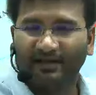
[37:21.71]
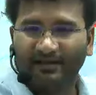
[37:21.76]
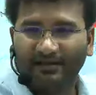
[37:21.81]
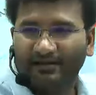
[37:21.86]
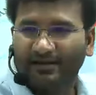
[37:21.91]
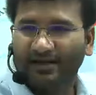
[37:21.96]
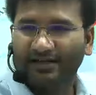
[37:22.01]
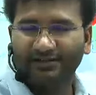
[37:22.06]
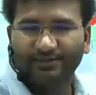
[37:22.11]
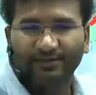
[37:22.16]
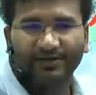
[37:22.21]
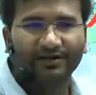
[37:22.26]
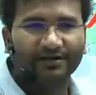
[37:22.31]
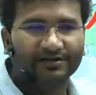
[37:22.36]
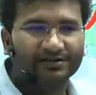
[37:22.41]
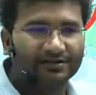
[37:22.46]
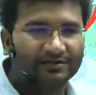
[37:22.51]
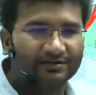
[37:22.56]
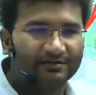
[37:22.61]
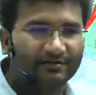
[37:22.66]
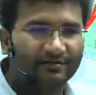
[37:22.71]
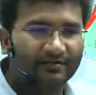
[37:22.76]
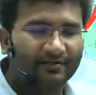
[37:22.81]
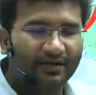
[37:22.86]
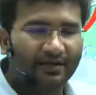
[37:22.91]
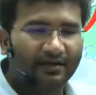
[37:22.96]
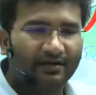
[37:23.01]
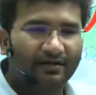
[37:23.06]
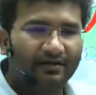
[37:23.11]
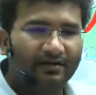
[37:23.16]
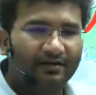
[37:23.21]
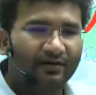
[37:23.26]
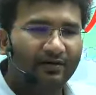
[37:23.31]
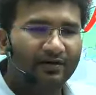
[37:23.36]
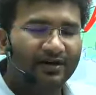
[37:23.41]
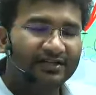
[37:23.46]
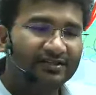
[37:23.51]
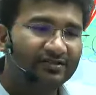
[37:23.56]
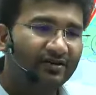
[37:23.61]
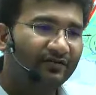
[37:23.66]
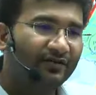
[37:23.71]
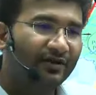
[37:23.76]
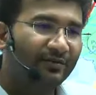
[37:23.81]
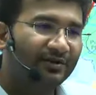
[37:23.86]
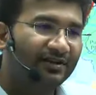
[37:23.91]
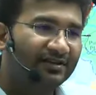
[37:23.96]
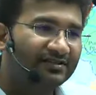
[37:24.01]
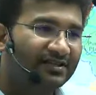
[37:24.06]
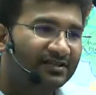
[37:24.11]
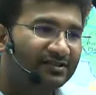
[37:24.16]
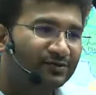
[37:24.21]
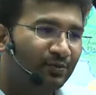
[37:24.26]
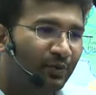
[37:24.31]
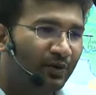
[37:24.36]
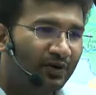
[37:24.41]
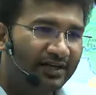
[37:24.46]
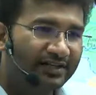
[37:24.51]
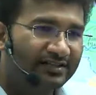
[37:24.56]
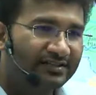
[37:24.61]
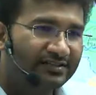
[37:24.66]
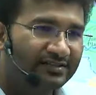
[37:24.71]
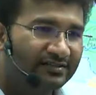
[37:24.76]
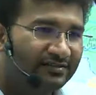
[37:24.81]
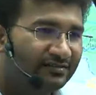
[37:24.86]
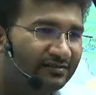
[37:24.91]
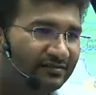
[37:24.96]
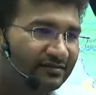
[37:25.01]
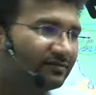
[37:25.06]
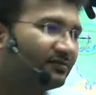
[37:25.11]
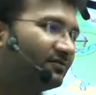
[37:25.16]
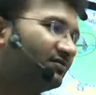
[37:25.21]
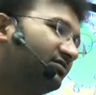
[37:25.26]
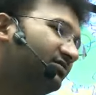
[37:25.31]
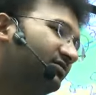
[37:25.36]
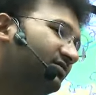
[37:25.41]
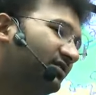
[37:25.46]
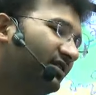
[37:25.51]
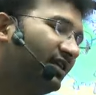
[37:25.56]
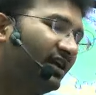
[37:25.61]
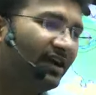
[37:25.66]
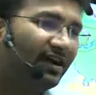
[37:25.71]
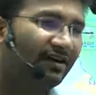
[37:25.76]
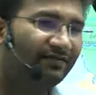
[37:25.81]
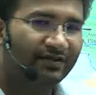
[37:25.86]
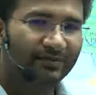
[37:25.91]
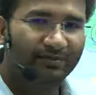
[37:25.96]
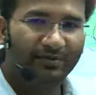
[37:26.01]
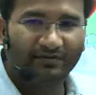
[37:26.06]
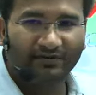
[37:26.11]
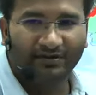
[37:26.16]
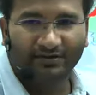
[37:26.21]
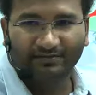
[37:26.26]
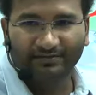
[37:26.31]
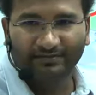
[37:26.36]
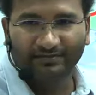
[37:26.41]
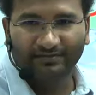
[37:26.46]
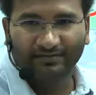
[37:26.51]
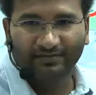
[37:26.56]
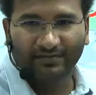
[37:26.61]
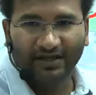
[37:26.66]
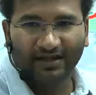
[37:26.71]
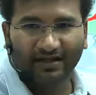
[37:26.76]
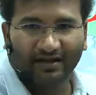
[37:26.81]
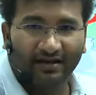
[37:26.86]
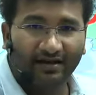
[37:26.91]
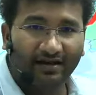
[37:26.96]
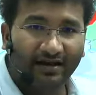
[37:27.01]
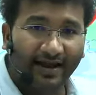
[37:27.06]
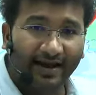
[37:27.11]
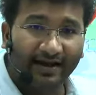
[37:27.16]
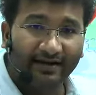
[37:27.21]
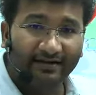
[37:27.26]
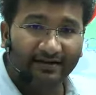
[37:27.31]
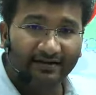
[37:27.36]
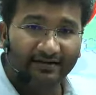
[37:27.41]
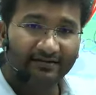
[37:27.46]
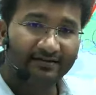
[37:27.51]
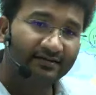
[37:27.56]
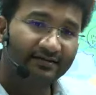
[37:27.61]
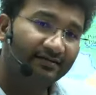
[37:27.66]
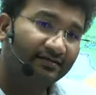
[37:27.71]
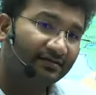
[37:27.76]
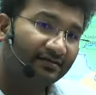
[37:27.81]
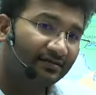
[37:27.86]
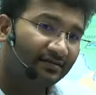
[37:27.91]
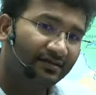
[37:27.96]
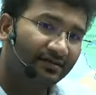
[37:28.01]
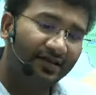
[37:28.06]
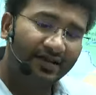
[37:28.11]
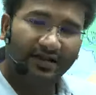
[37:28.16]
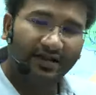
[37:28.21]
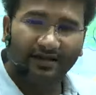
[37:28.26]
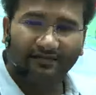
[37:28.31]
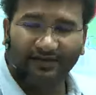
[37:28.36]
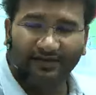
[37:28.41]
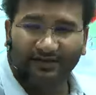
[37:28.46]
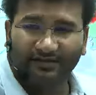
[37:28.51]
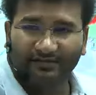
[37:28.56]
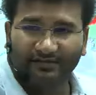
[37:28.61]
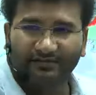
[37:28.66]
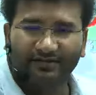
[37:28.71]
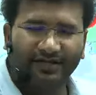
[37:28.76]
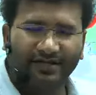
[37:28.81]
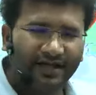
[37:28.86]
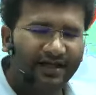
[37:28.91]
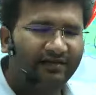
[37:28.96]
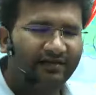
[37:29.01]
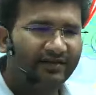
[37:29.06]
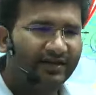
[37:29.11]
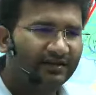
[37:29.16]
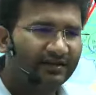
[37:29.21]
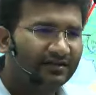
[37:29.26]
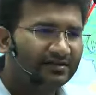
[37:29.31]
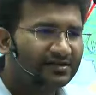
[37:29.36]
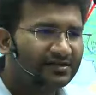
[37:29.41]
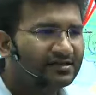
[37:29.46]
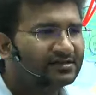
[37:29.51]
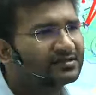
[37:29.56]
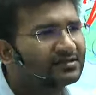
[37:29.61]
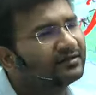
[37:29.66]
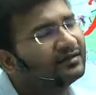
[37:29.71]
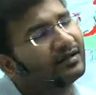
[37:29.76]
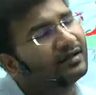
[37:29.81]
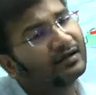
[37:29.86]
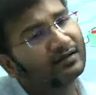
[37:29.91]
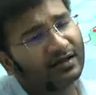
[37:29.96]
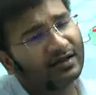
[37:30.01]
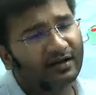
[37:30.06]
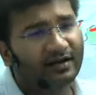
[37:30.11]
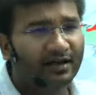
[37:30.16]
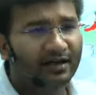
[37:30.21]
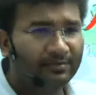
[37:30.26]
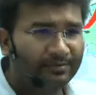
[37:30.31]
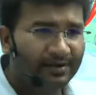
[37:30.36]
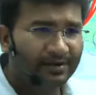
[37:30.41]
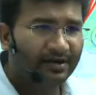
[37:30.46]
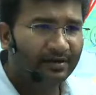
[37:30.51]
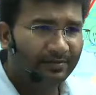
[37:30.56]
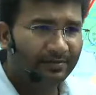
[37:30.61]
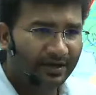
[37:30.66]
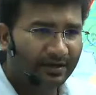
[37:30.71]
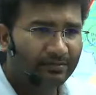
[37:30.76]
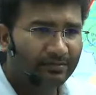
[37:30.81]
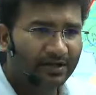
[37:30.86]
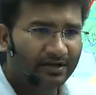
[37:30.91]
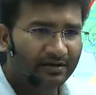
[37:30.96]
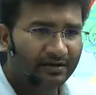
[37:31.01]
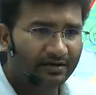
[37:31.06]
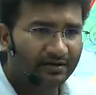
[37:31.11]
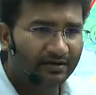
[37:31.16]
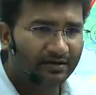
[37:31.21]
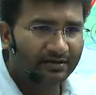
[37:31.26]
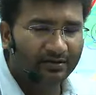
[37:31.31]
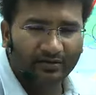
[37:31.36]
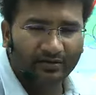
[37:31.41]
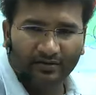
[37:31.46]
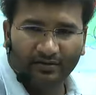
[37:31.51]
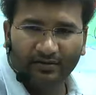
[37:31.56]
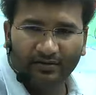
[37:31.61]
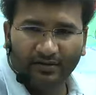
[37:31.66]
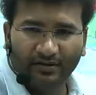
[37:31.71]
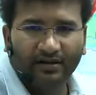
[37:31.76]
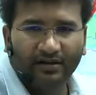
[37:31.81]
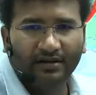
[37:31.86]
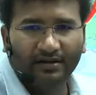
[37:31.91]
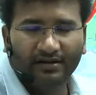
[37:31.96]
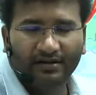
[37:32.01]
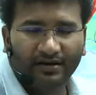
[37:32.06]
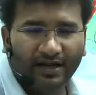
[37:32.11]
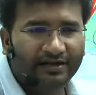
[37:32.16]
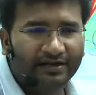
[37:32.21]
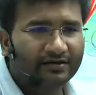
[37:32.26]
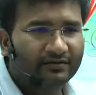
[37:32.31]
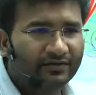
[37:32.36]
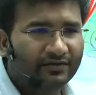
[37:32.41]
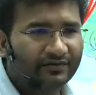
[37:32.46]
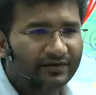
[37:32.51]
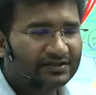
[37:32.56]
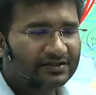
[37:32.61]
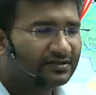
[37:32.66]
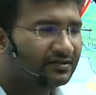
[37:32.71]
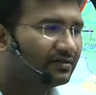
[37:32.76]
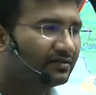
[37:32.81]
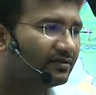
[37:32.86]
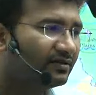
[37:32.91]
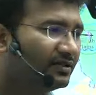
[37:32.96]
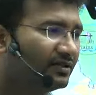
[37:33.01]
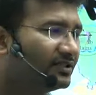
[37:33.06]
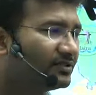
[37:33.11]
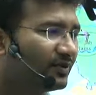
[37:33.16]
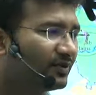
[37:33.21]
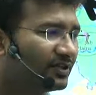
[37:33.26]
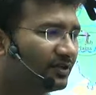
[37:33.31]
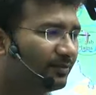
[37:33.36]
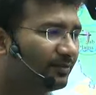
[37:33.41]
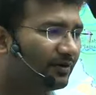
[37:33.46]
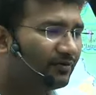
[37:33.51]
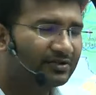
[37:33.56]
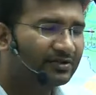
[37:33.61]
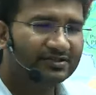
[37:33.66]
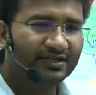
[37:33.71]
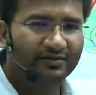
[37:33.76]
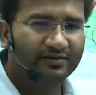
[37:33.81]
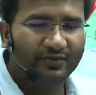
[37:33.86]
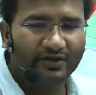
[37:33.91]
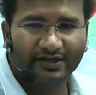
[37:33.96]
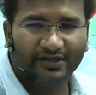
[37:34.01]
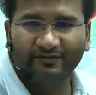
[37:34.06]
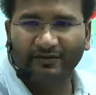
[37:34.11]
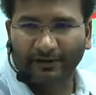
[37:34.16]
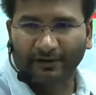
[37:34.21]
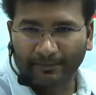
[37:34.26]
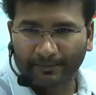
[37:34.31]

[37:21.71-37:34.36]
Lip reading: Kashmir region. Now rest of them, in the sense, police, they have the power. Land, they have it. They have it in the sense, the then time period I am telling. Now, in 1950s, these were the powers that were given.